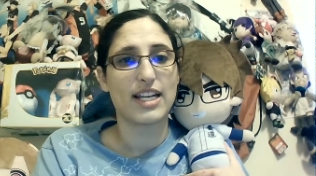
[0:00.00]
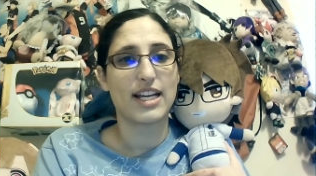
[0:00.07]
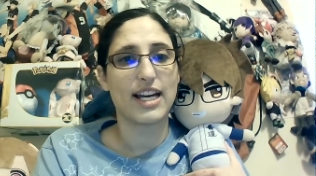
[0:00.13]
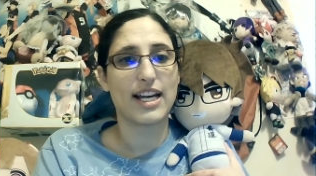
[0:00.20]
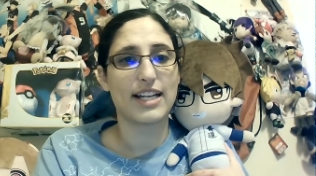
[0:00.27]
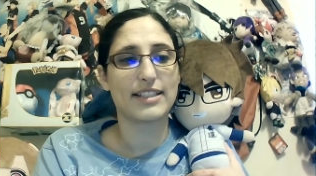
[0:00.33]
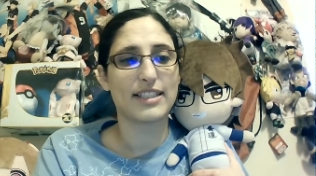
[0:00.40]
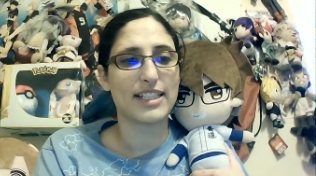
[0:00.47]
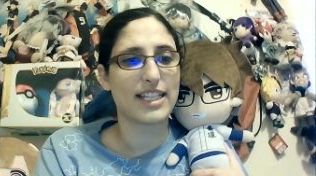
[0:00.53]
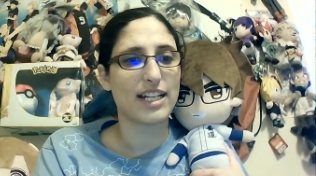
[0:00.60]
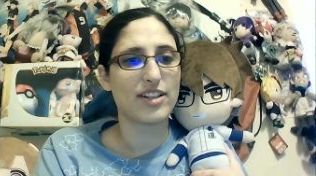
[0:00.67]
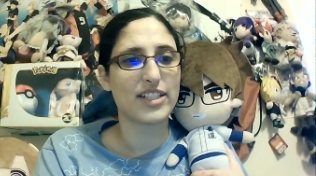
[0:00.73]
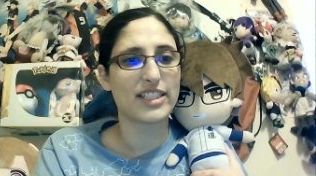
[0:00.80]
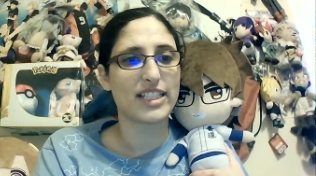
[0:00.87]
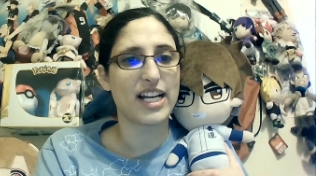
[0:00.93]
Uh,
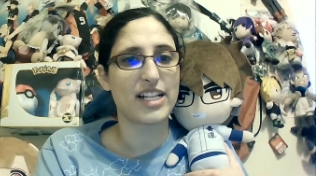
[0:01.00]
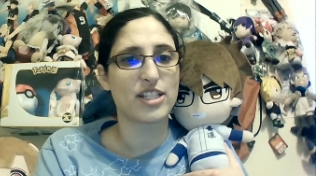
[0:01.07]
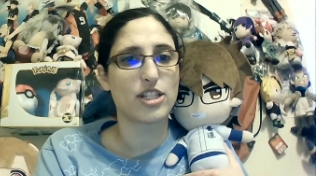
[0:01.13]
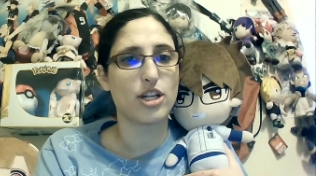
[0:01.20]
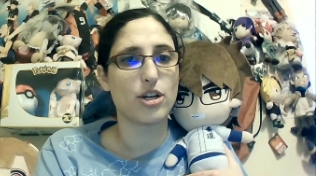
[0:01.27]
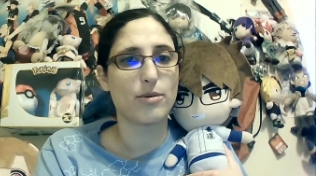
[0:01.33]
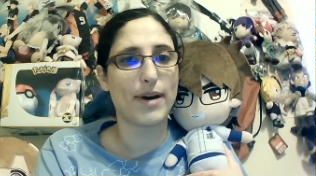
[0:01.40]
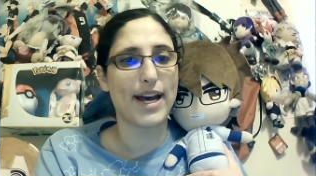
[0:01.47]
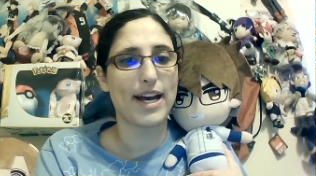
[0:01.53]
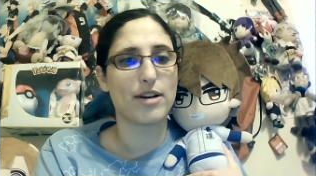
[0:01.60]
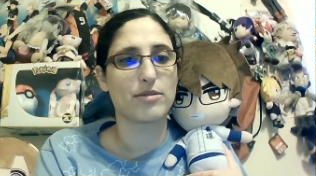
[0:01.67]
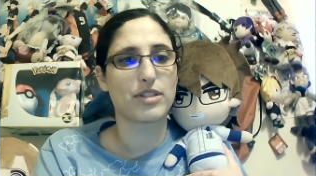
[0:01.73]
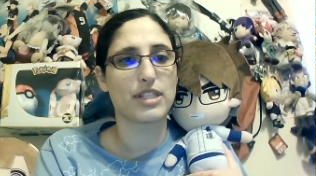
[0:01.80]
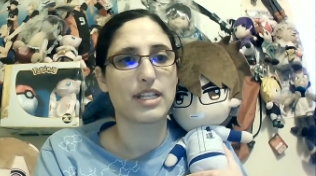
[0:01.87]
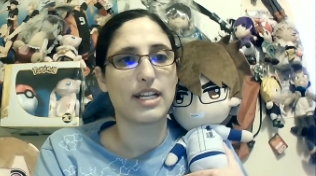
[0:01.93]
Nagirasan, two
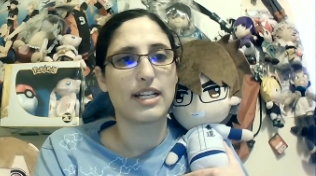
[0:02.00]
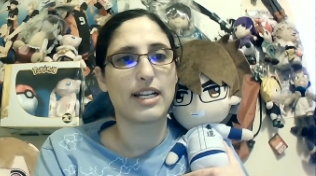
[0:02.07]
outs.